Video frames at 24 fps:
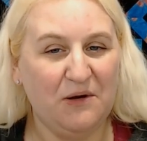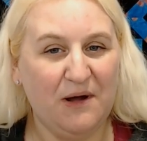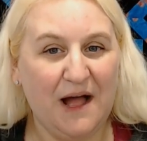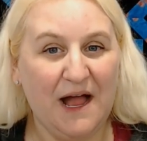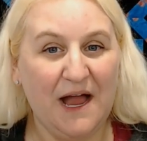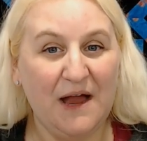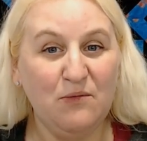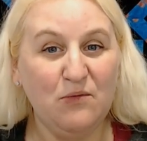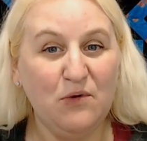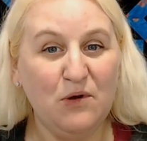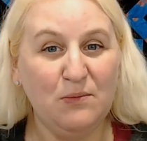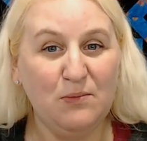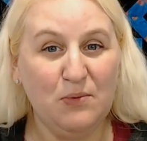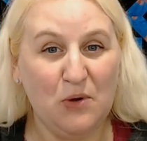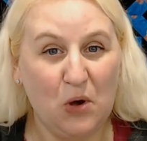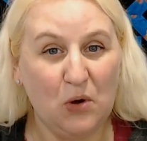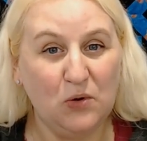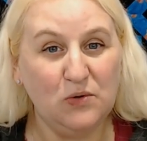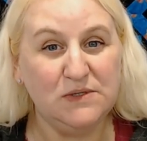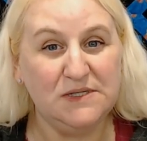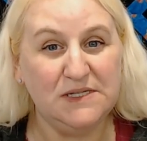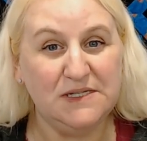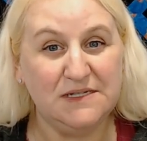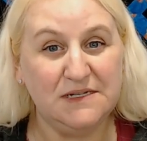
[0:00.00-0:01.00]
I will
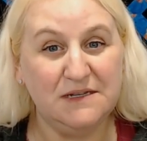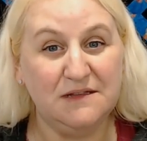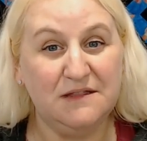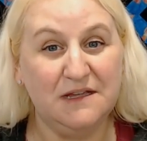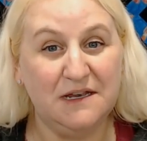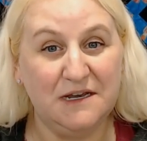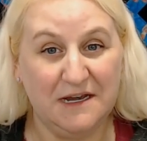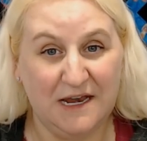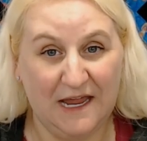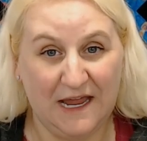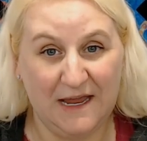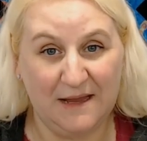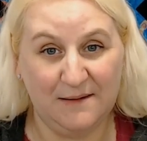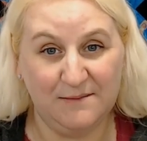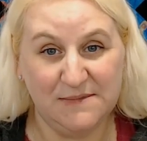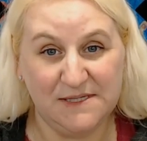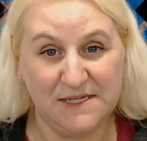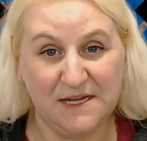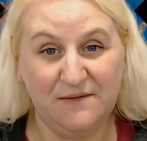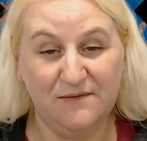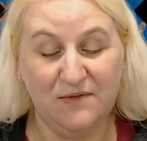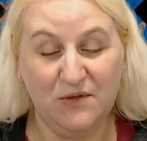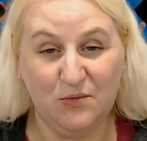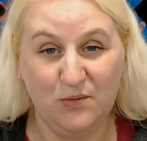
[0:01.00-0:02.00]
post the names
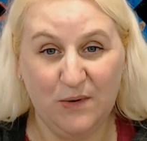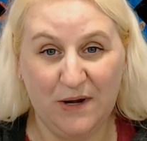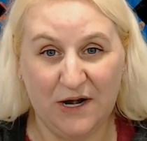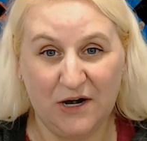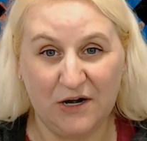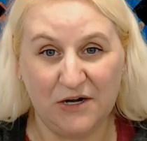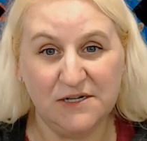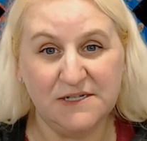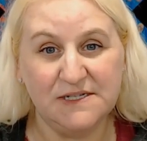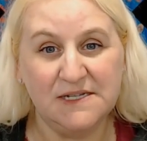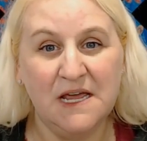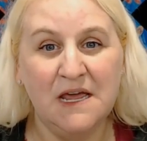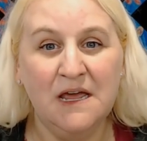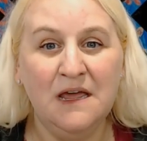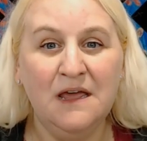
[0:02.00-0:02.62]
of the winners.